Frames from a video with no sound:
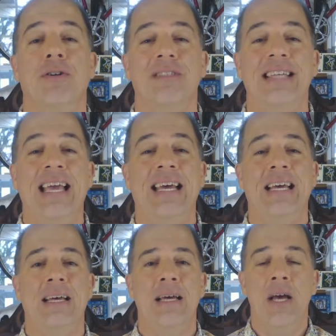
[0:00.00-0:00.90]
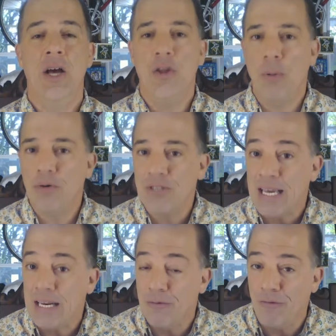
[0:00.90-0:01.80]
data, the most
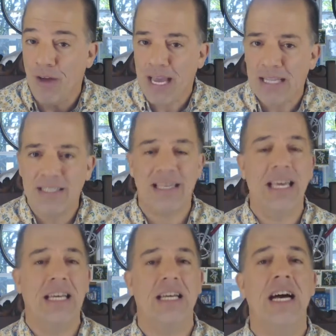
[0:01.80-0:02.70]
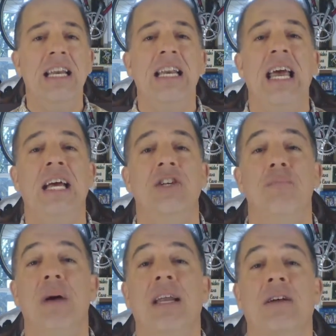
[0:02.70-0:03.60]
advanced and cutting-edge
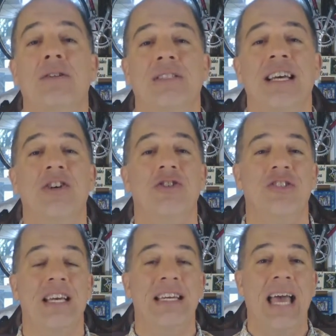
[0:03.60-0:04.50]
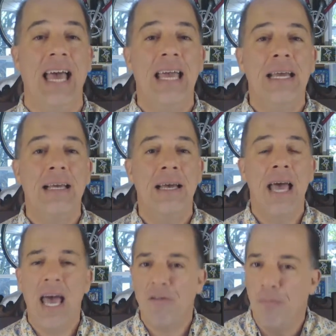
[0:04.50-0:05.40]
medical centers today
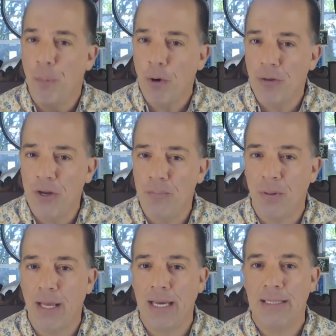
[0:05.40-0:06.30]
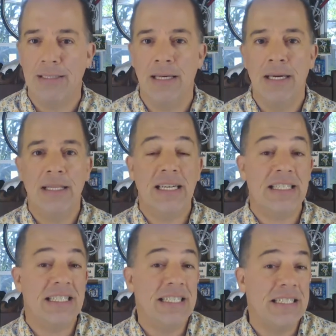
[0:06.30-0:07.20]
have birthing plans that
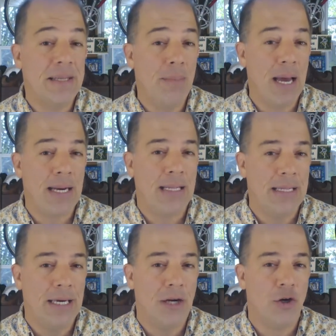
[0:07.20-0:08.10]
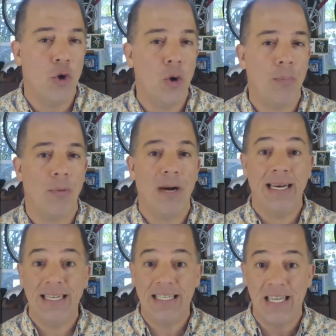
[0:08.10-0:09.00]
systematically incorporate
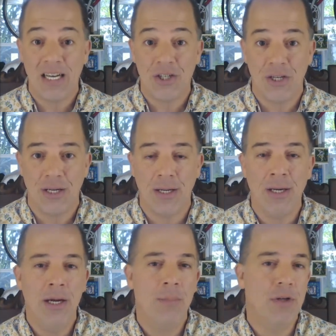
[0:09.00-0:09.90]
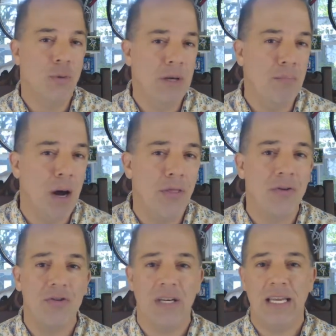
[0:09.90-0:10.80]
touching between
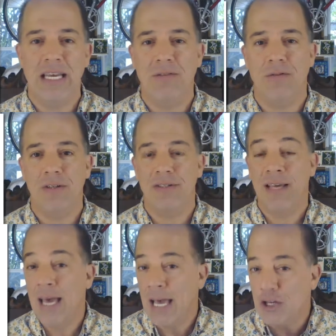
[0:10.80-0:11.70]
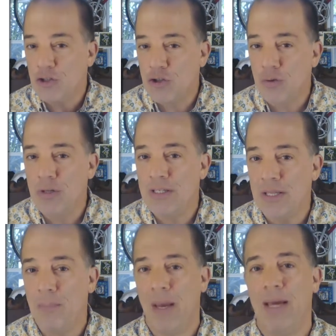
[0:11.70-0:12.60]
mothers and infants as soon as
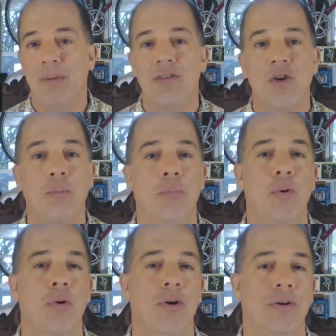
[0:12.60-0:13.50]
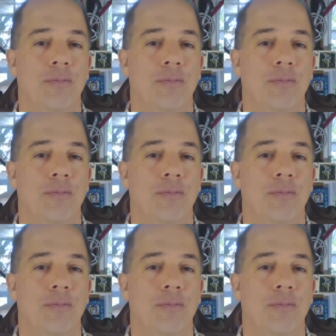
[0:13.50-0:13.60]
the babies are born.